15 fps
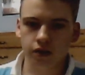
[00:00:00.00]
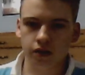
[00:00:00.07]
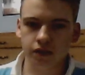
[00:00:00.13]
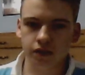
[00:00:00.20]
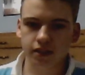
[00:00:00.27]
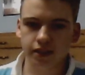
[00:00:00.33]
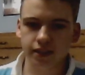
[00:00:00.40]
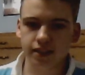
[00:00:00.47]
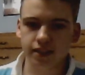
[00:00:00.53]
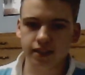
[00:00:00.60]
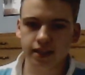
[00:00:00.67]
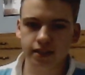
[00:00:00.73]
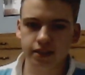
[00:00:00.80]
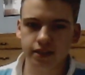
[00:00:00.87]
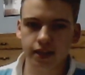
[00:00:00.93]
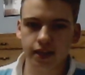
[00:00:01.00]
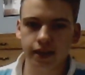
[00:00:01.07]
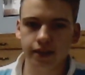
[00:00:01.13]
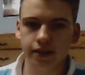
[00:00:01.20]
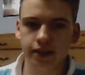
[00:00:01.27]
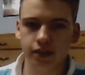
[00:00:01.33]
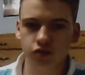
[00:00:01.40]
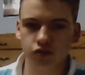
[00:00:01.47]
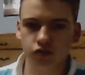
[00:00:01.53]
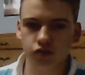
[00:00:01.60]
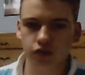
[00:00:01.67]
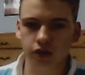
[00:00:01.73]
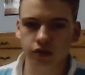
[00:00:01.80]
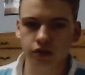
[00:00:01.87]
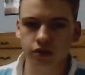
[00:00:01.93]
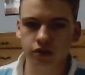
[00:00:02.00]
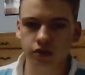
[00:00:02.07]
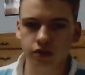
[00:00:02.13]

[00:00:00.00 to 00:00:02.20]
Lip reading: This list has 8 extra cards,